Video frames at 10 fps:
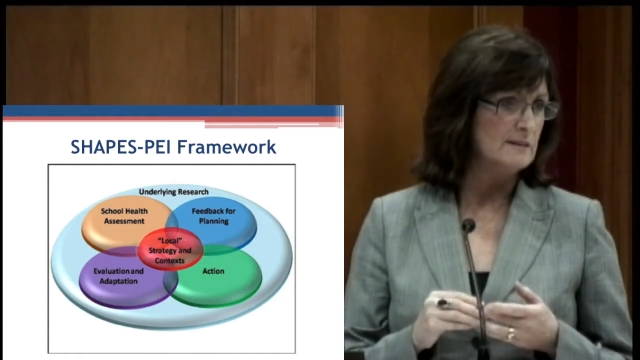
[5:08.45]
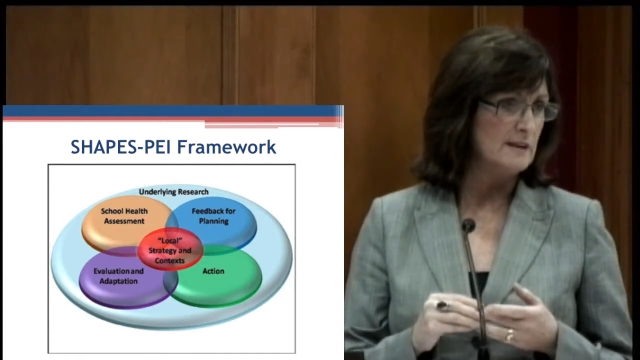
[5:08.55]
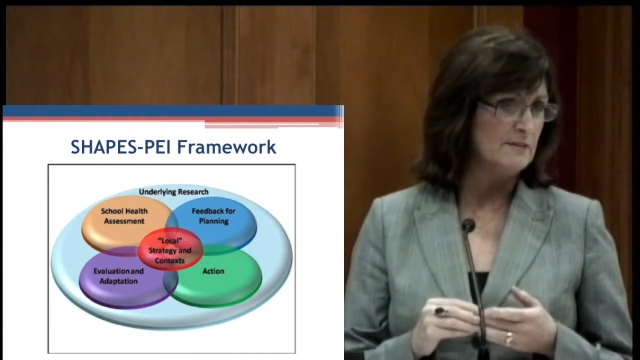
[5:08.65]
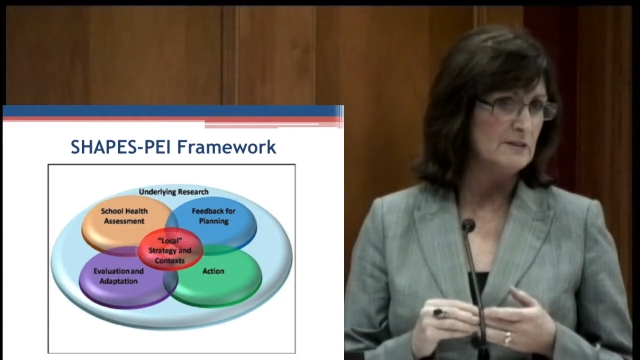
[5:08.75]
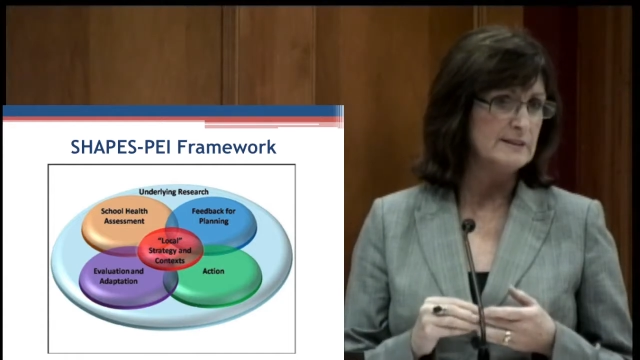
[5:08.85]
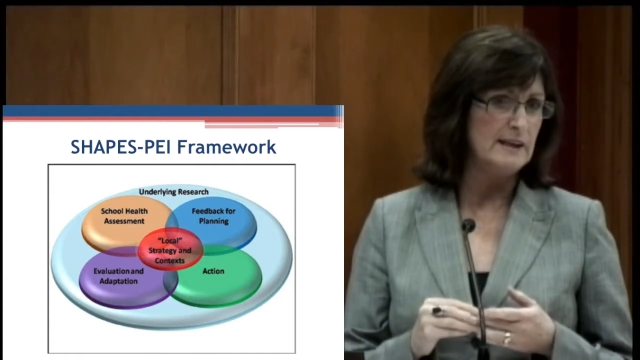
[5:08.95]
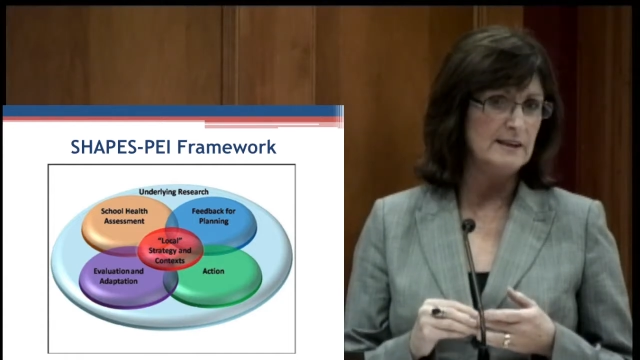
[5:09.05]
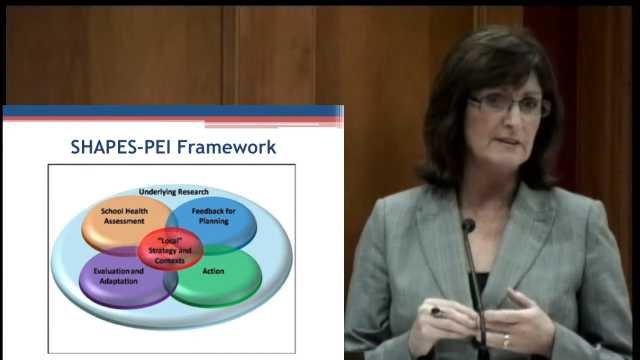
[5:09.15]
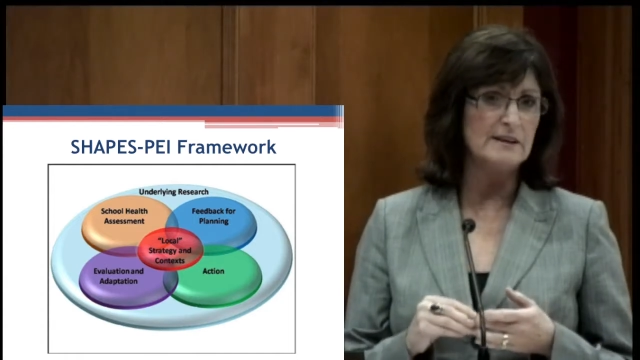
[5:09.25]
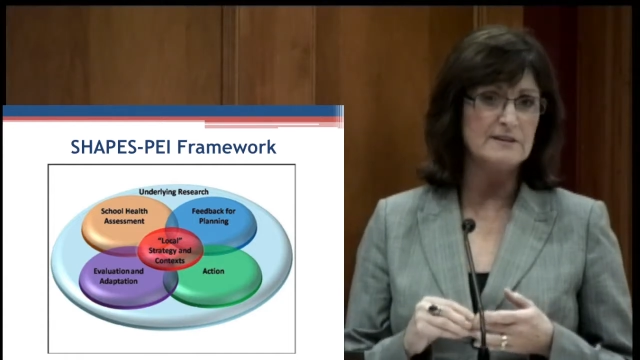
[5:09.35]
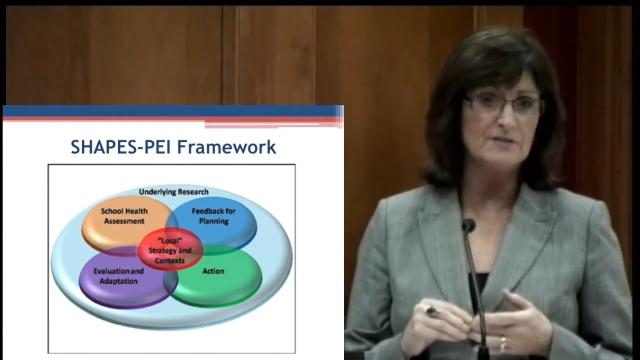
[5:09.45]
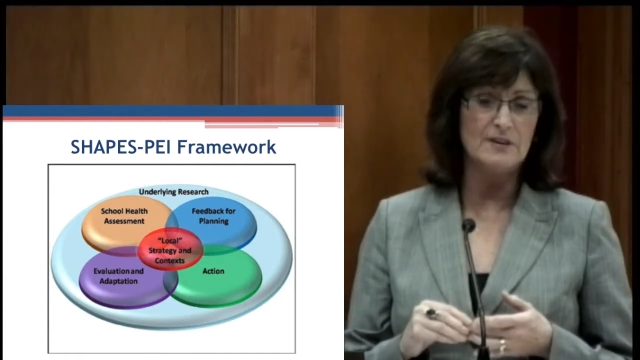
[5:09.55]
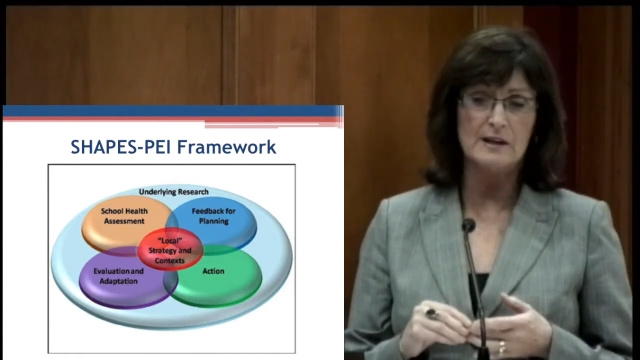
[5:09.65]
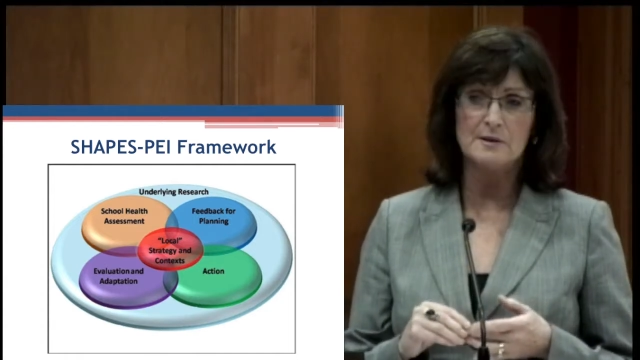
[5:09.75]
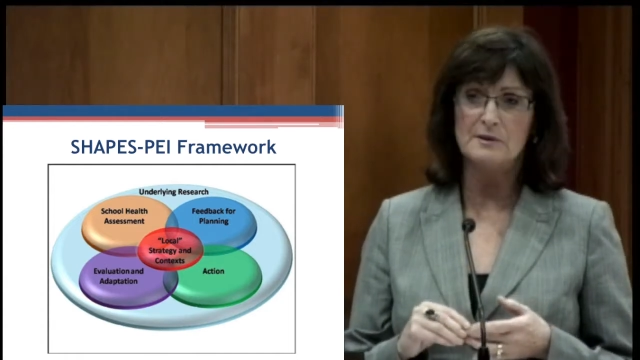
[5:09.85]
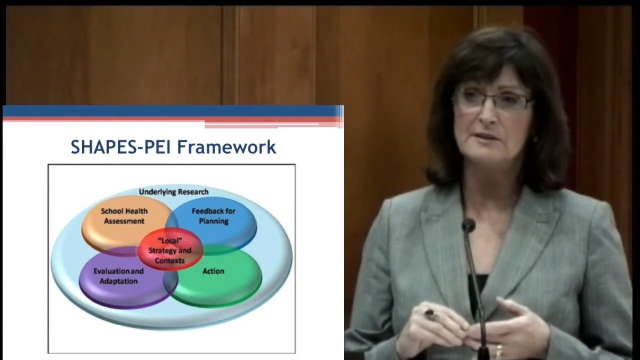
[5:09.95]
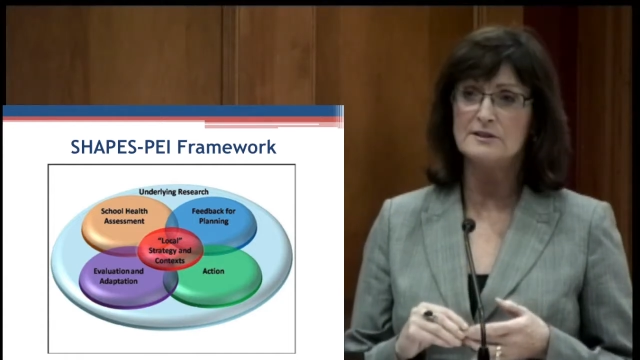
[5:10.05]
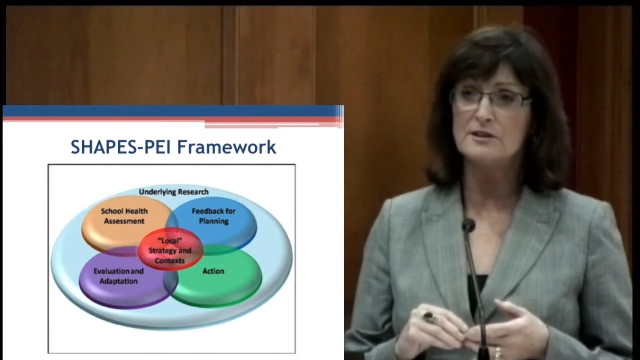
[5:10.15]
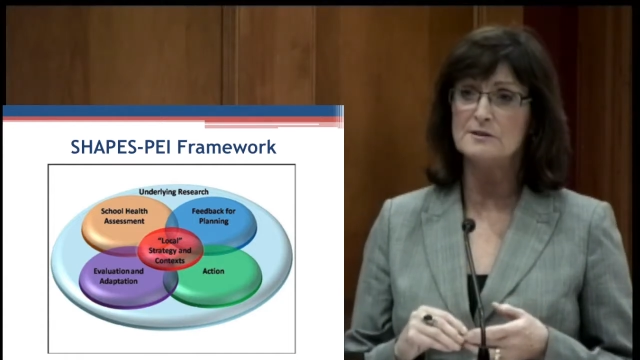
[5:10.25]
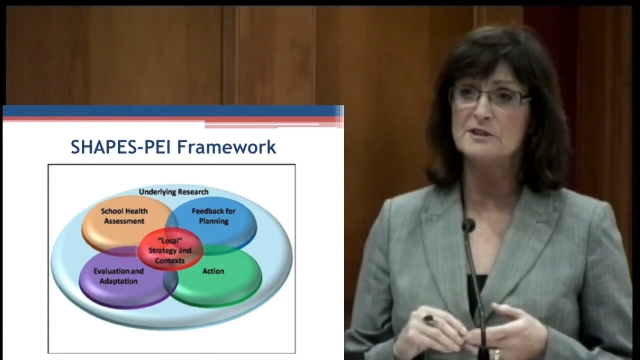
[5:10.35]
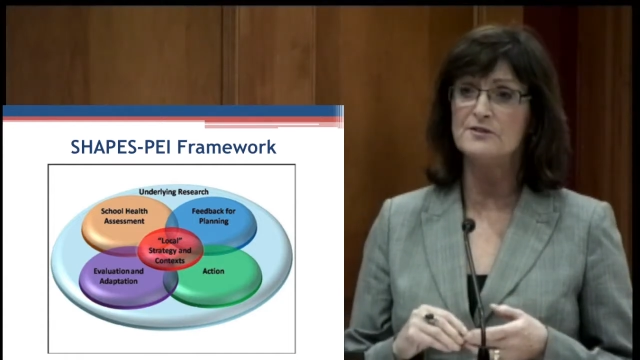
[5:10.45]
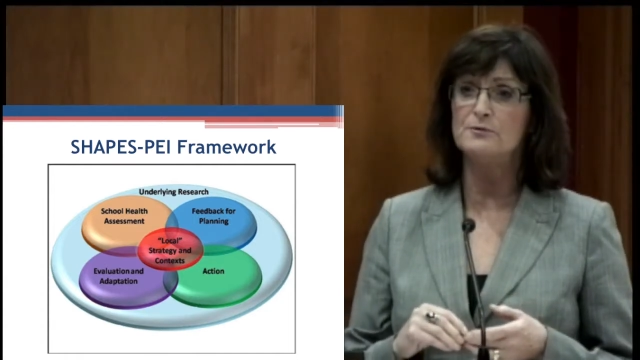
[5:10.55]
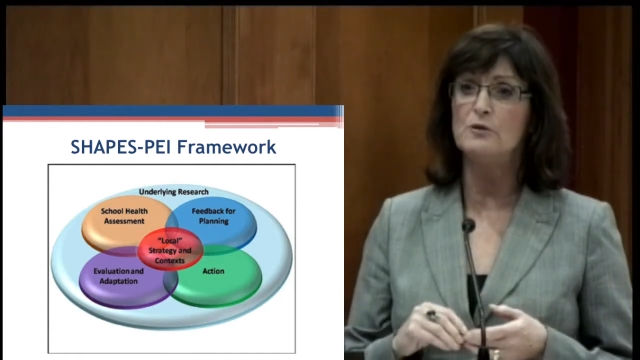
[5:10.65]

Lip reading: level data that's available in terms of